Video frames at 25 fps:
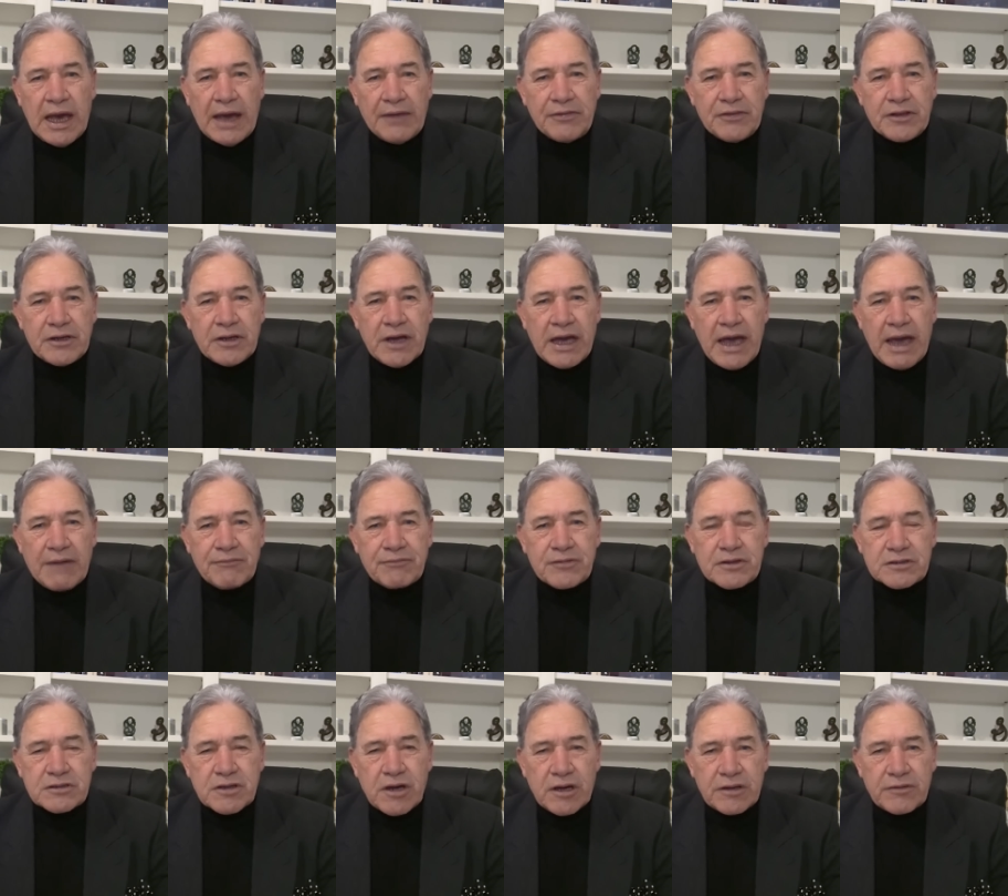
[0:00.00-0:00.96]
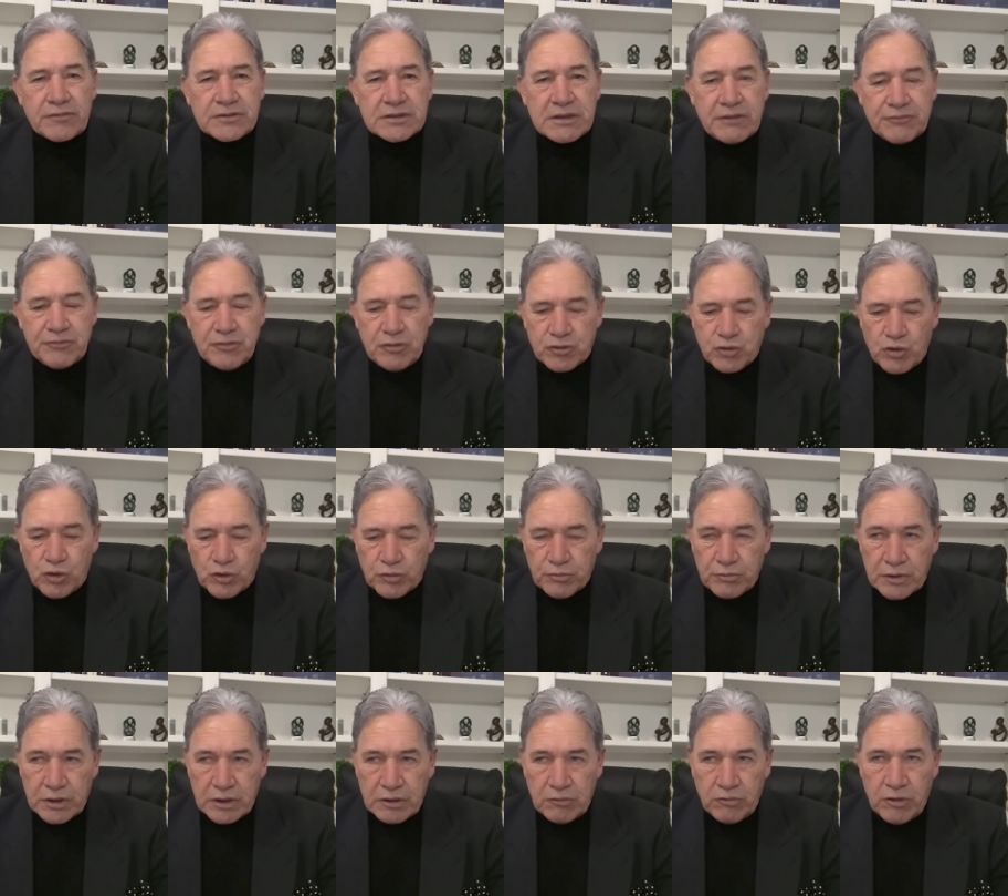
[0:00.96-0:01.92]
And then I had this kind of stuff. You were
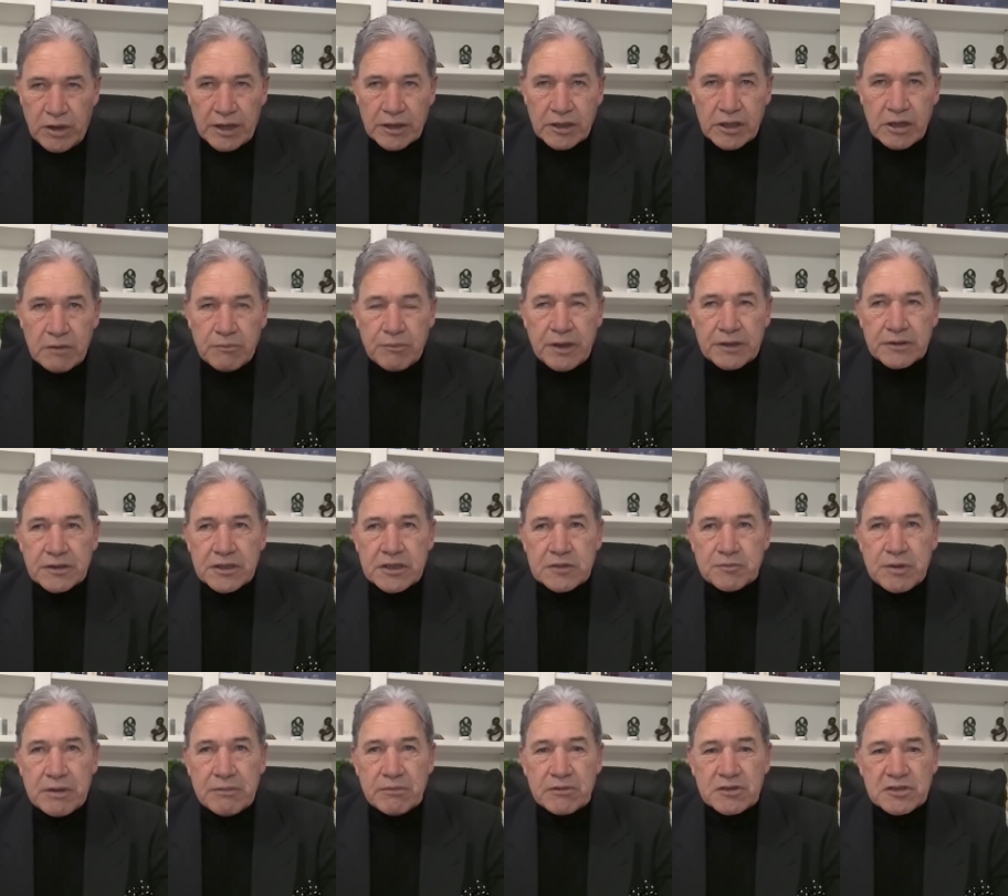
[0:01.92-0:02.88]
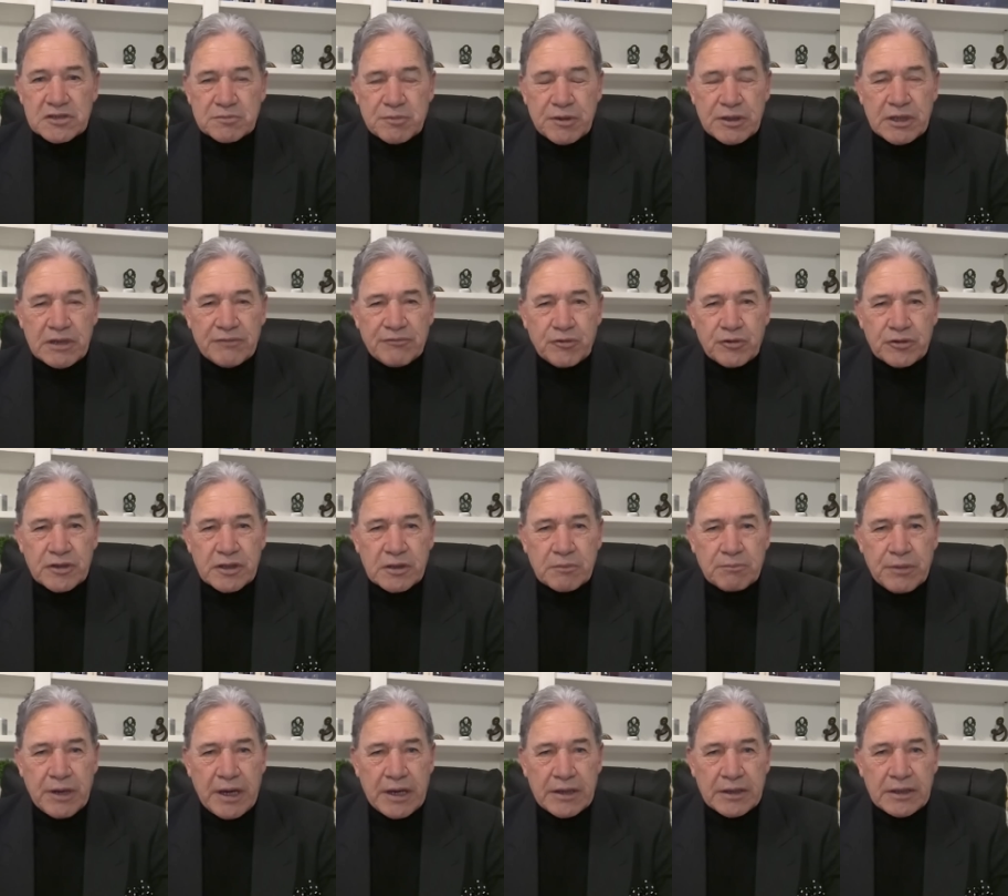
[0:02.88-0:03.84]
talking a little while ago about these people spinning for another
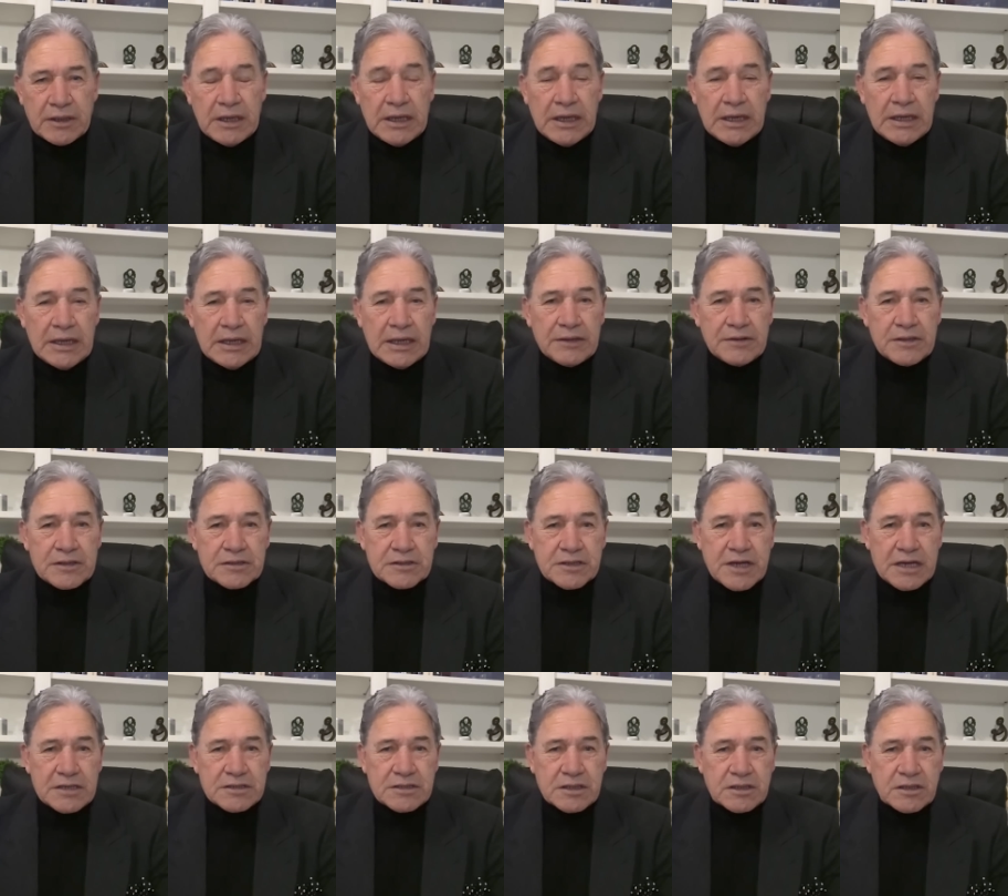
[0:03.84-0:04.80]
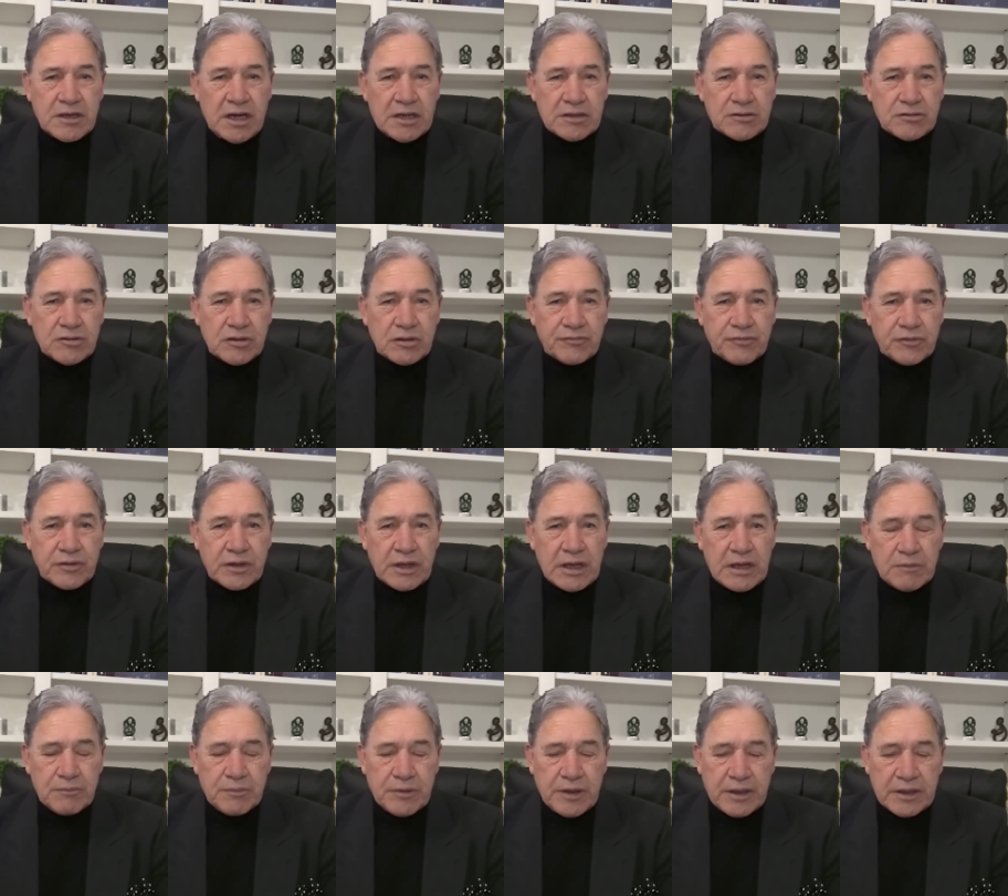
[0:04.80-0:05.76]
party. In this case, a guy doing it for the
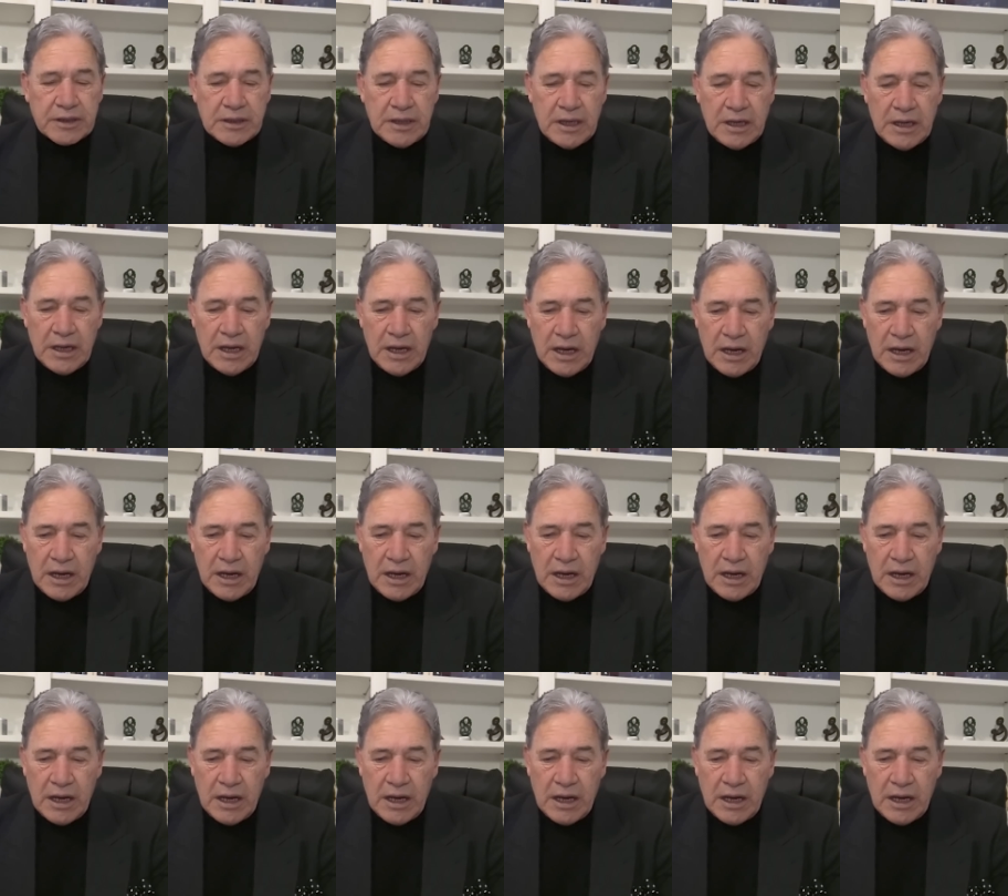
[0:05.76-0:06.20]
Labour Party.